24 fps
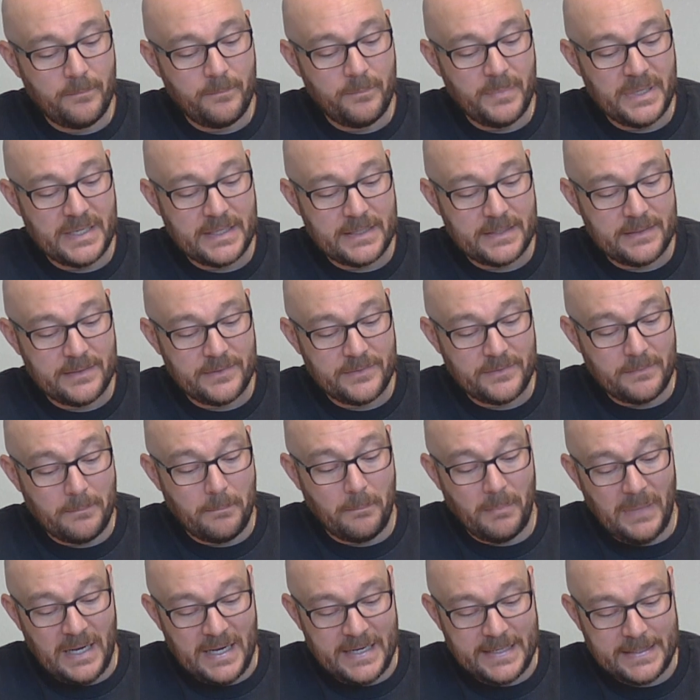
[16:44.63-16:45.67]
Because
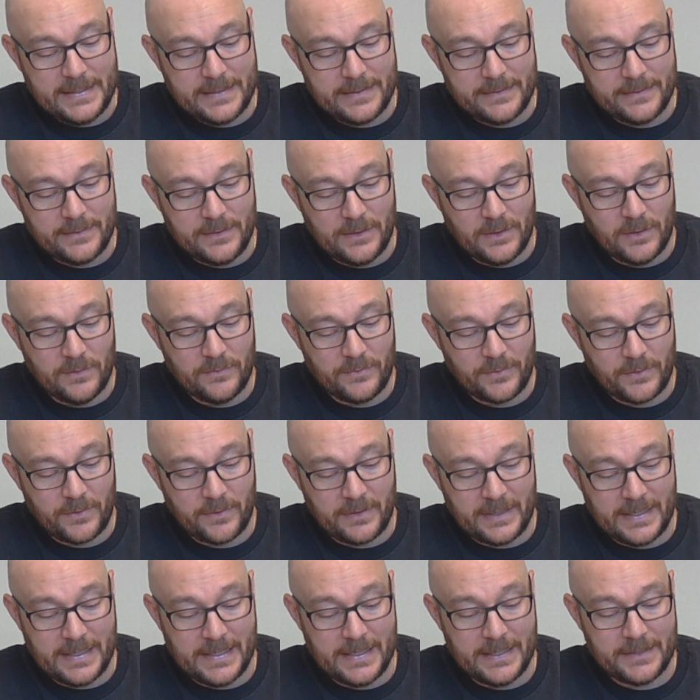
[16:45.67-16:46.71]
Mike over
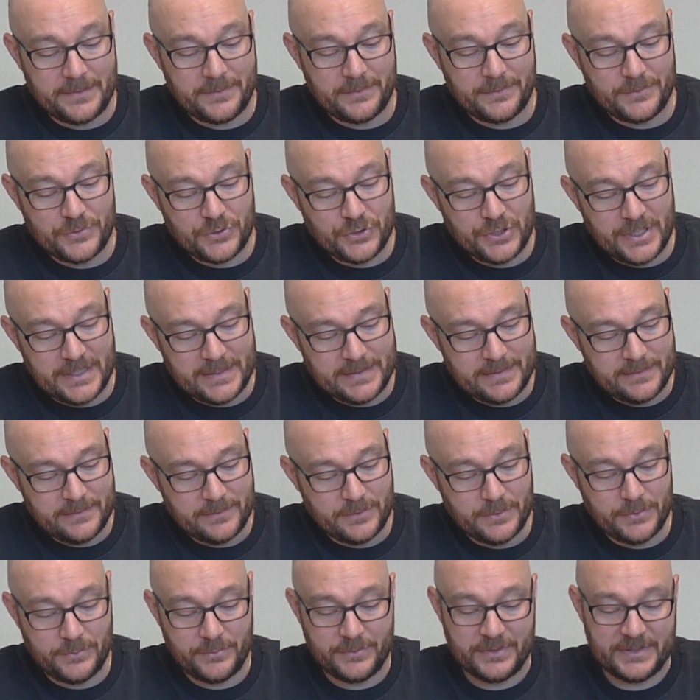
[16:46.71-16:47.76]
at Schiit,
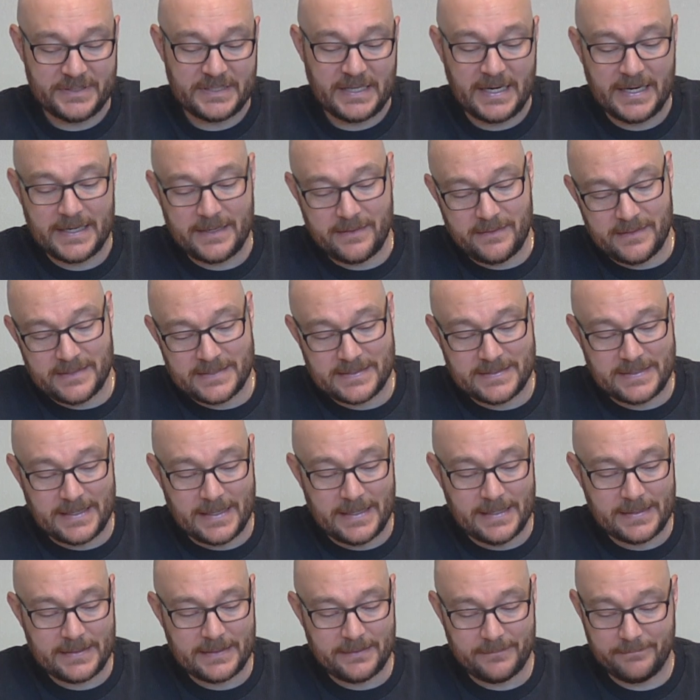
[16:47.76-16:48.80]
who designed this
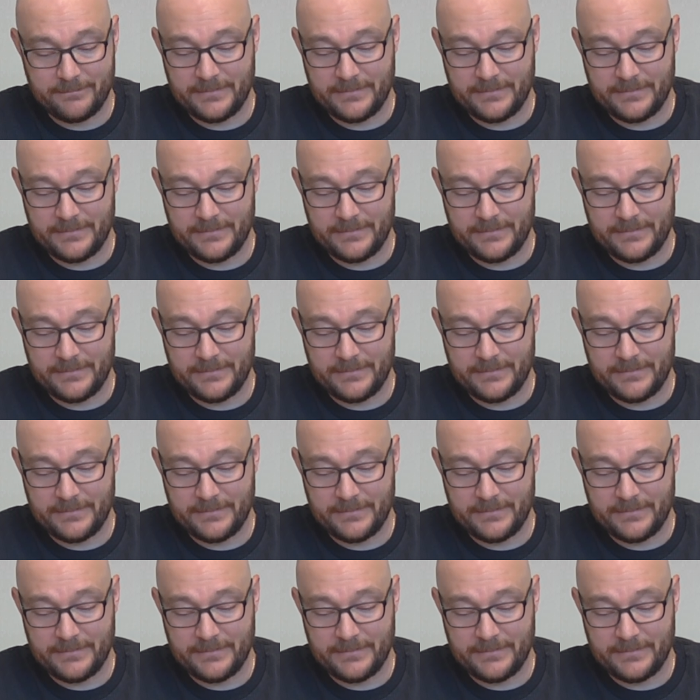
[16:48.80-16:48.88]
DAC,